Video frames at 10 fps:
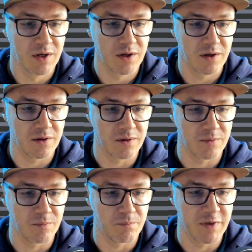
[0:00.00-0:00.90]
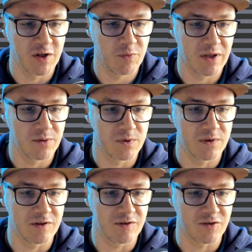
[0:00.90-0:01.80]
manipulate with
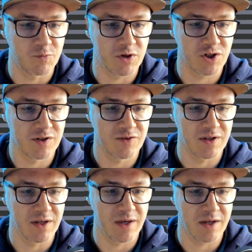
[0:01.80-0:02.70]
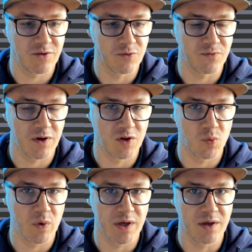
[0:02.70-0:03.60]
these expressions that I had to find a
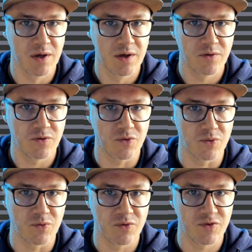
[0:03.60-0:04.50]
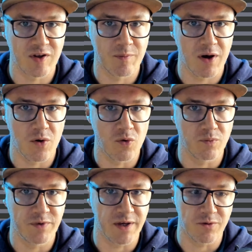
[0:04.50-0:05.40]
way to somehow,
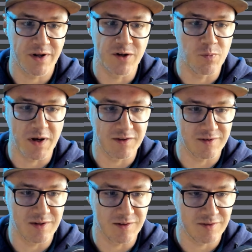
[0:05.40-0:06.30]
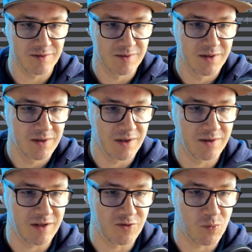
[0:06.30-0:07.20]
randomize this. And
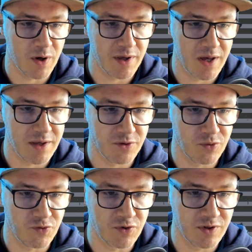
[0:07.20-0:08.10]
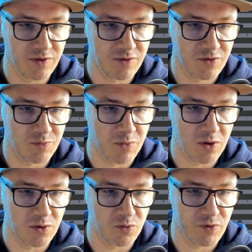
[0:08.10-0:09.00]
that's why I used these
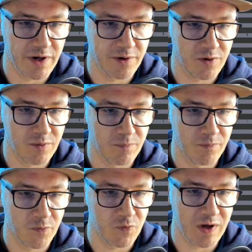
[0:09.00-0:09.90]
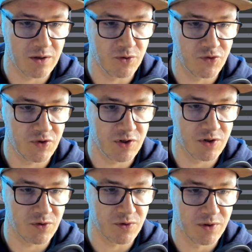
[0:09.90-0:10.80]
small random values
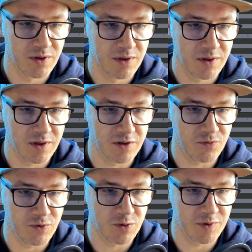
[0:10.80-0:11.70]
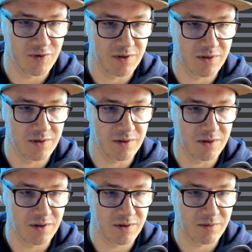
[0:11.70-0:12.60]
here and the frequency and the
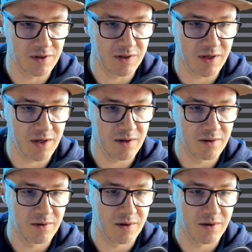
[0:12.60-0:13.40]
decay, and I